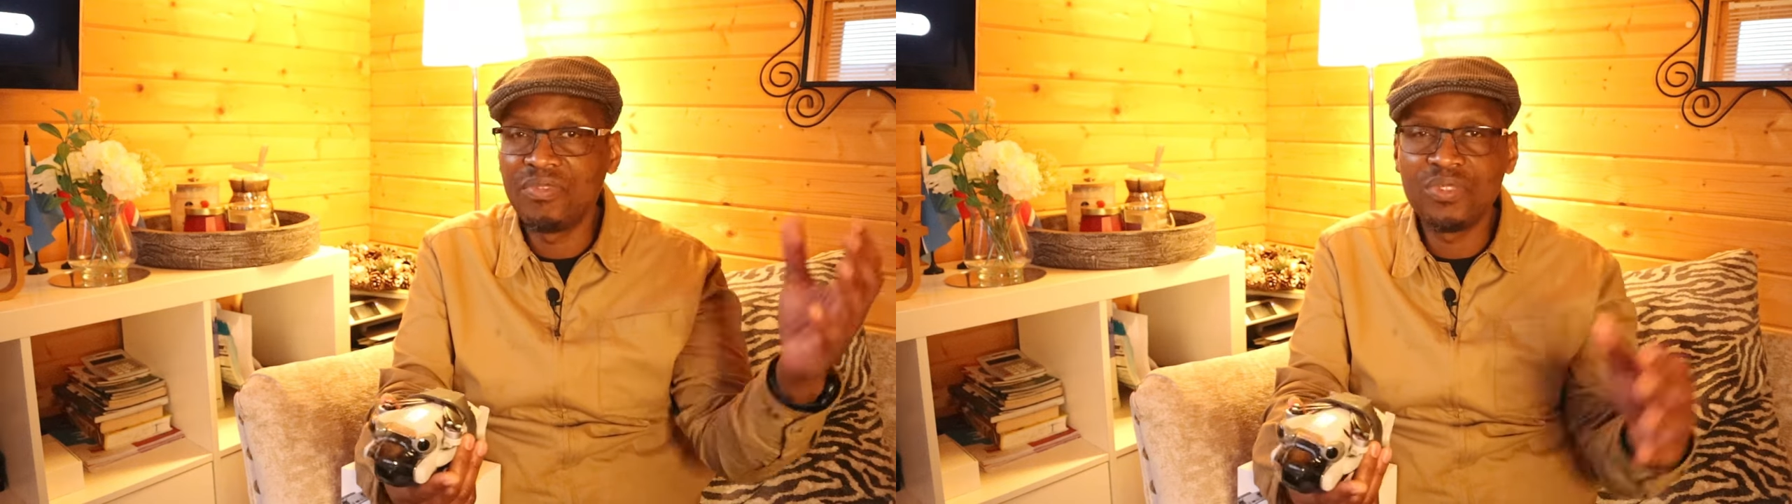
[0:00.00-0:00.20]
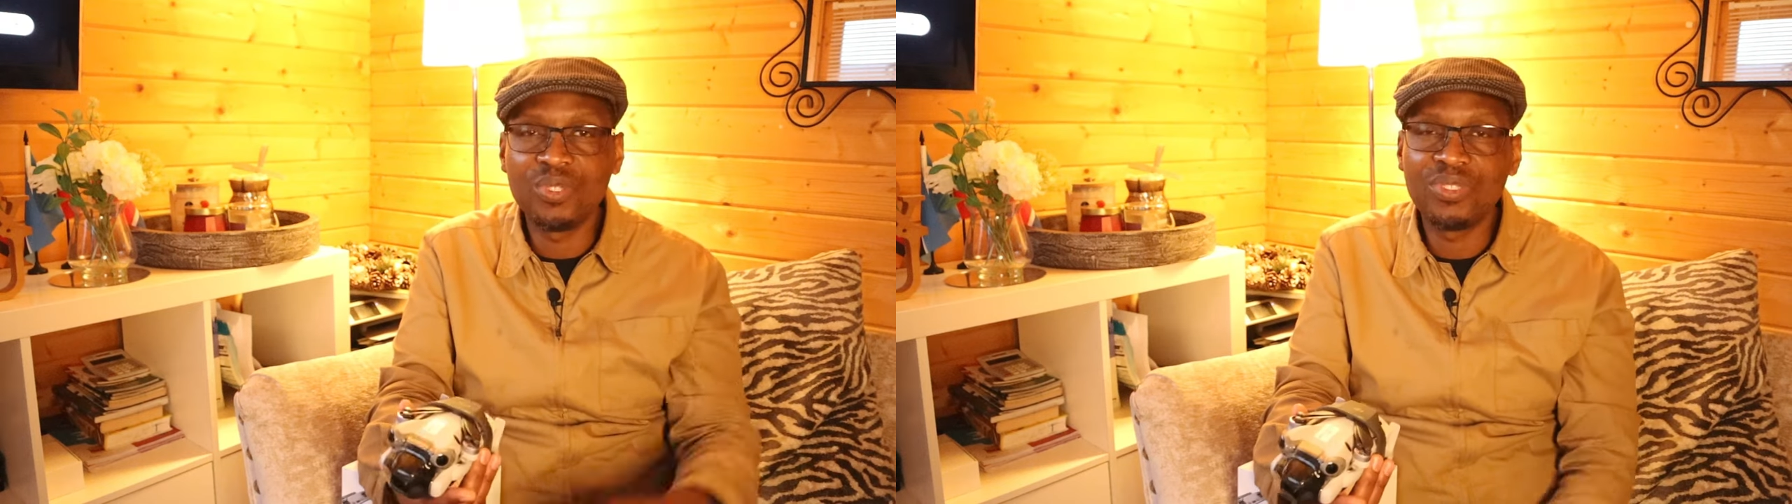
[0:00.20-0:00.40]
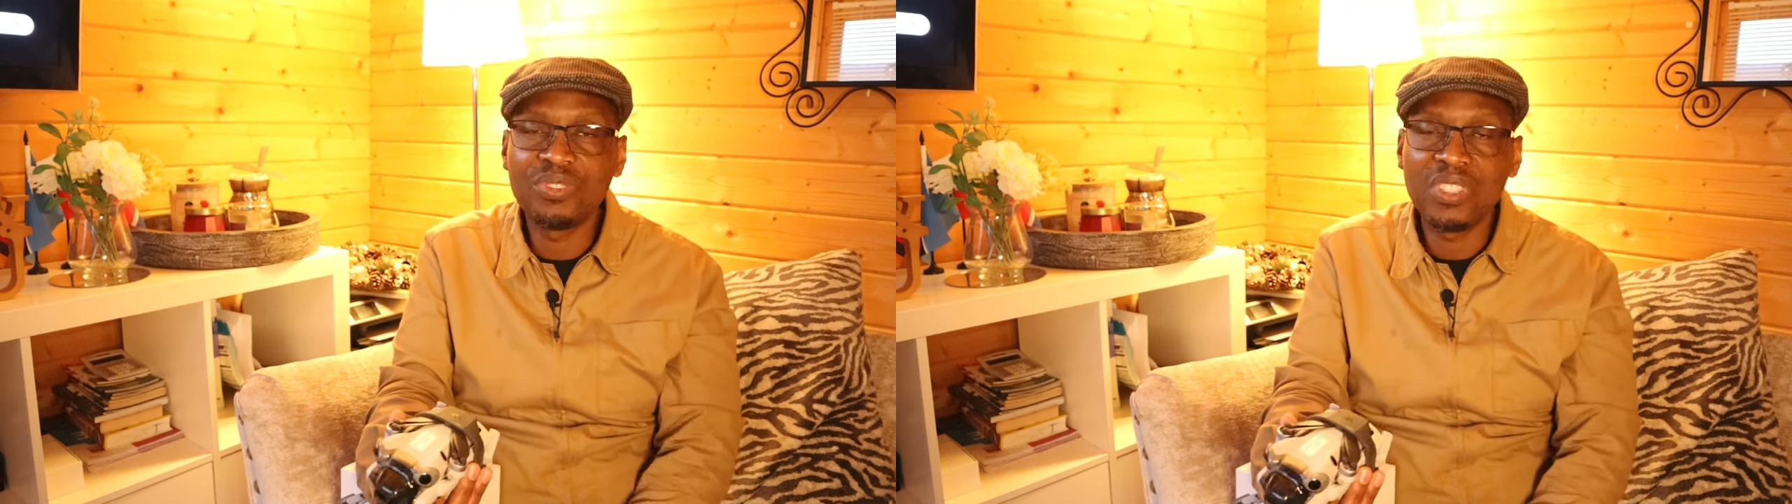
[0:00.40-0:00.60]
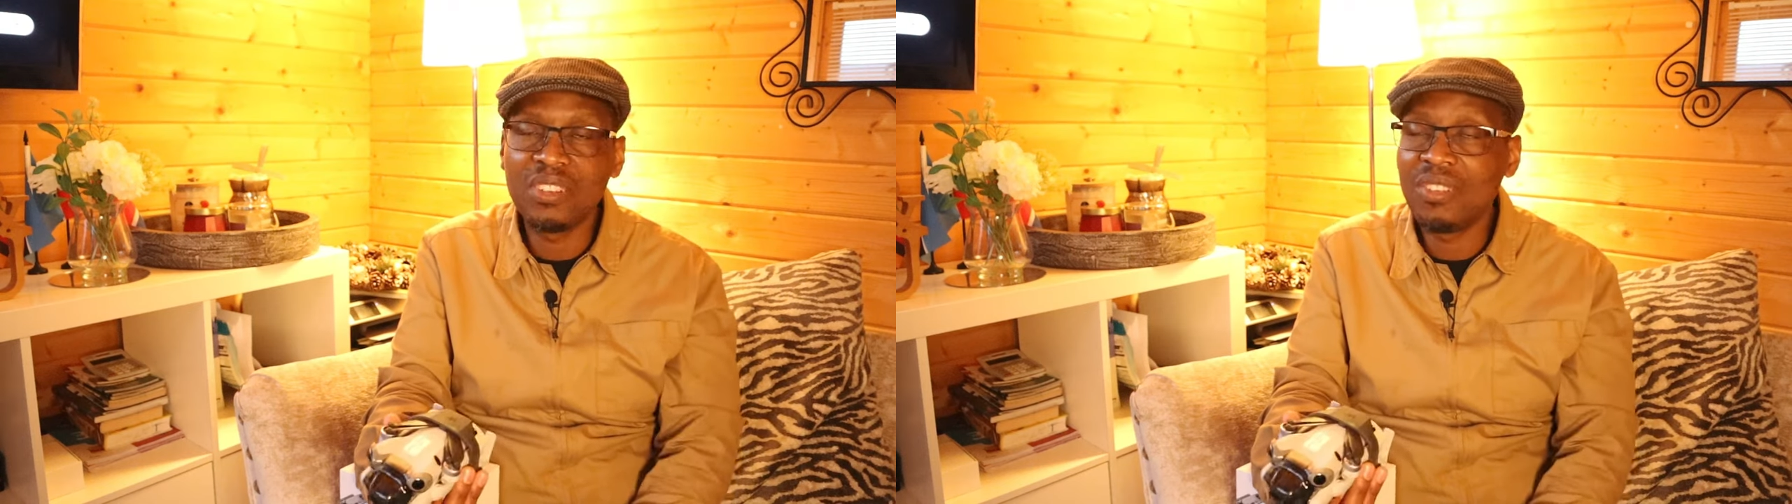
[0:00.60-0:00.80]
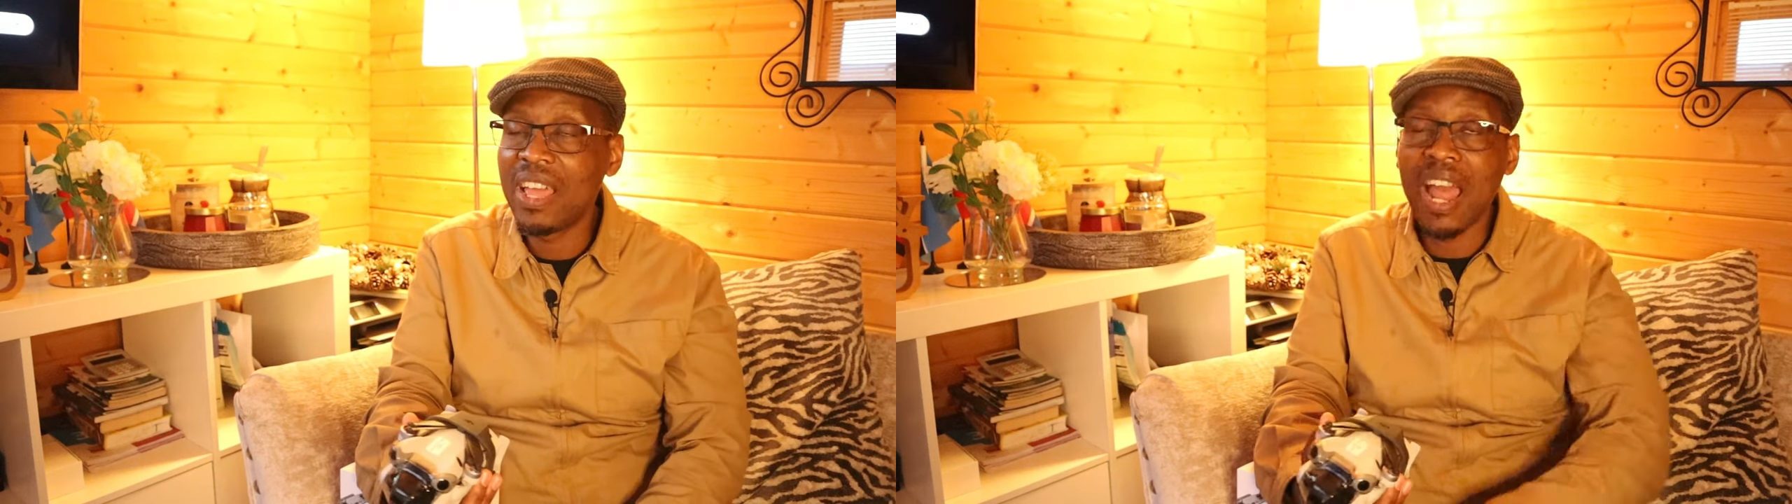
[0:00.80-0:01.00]
photos
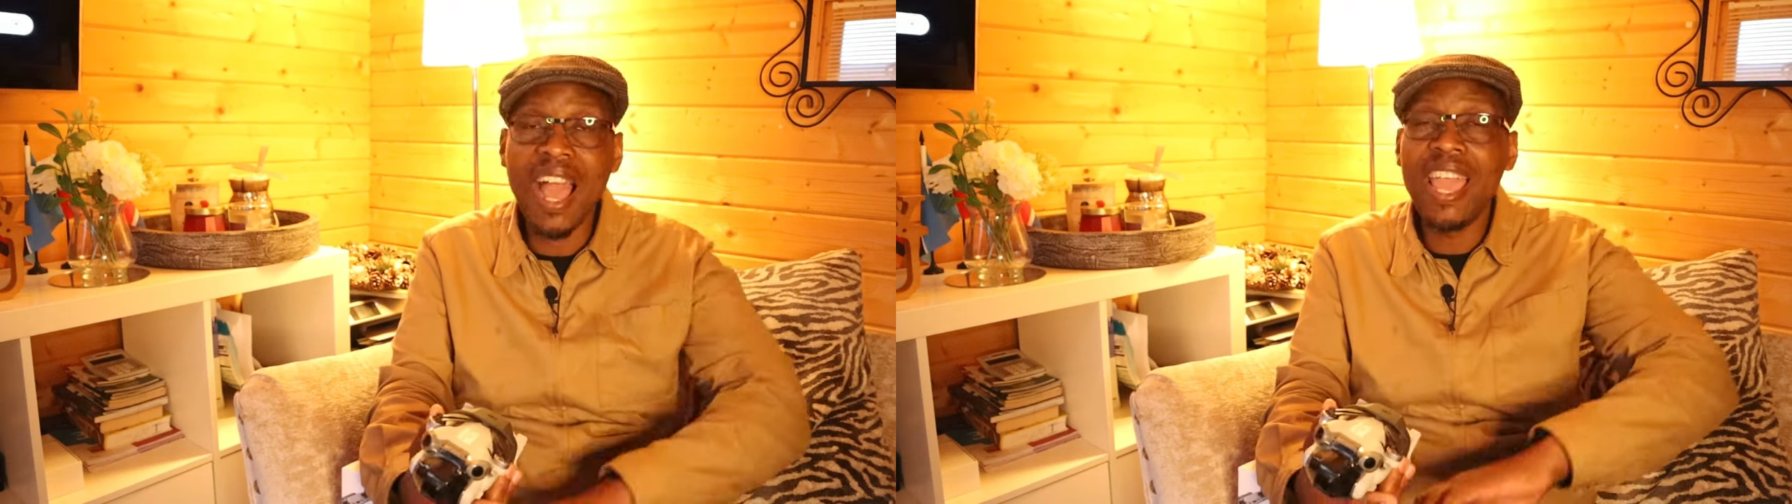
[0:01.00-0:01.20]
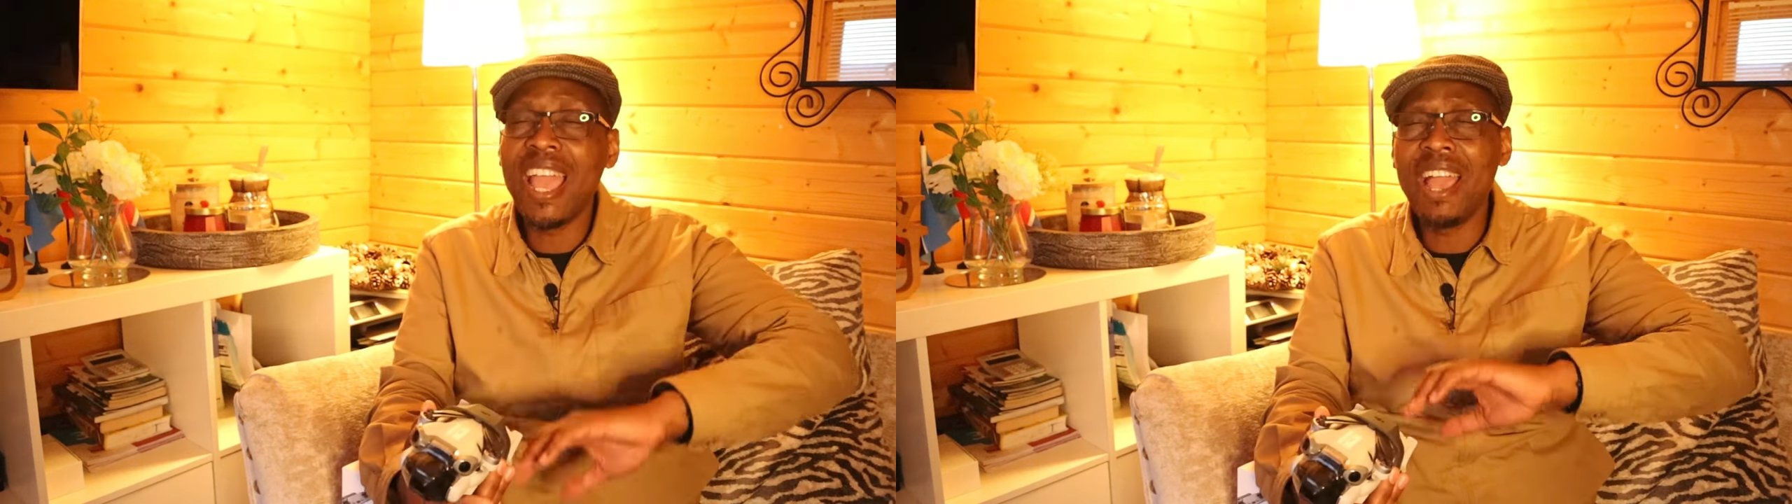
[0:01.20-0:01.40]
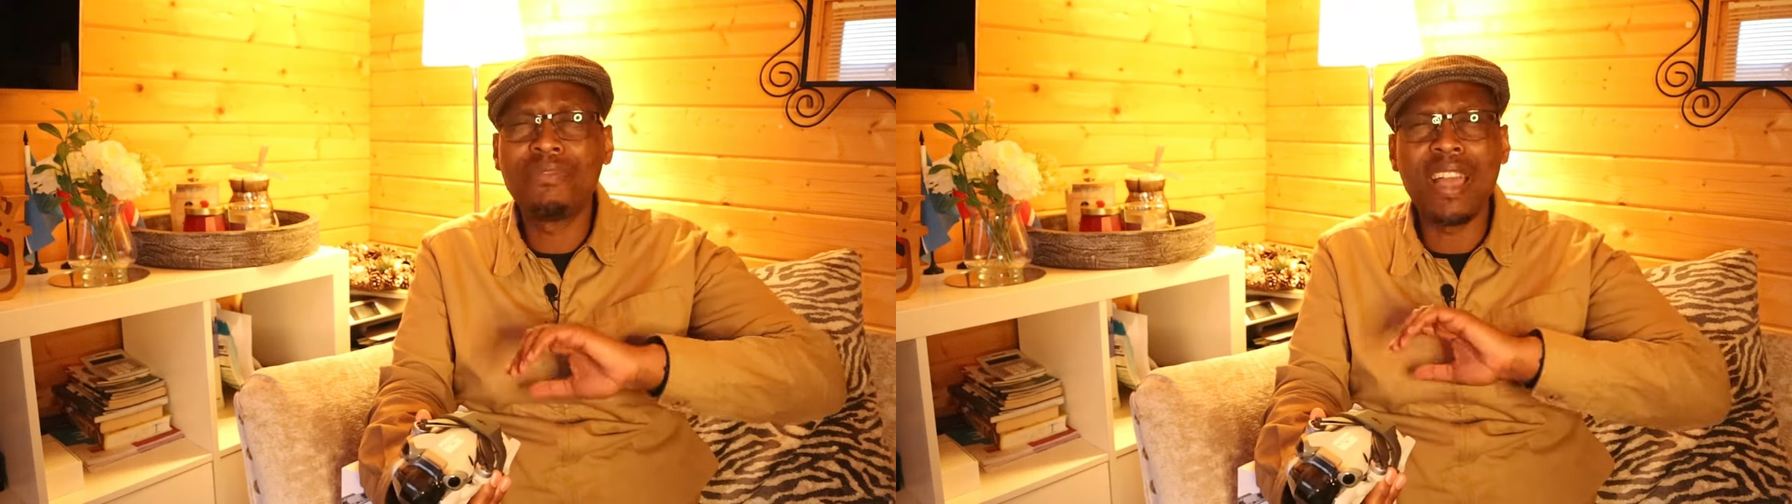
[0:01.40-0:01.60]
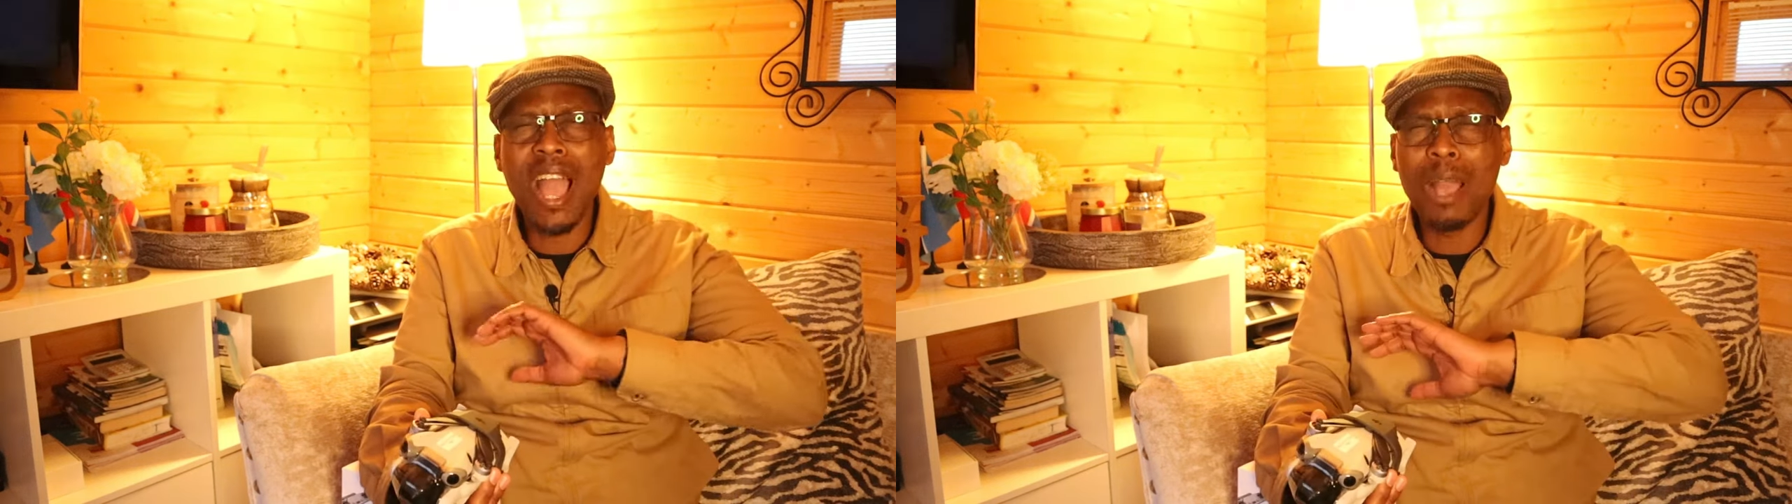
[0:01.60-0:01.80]
and all that, I have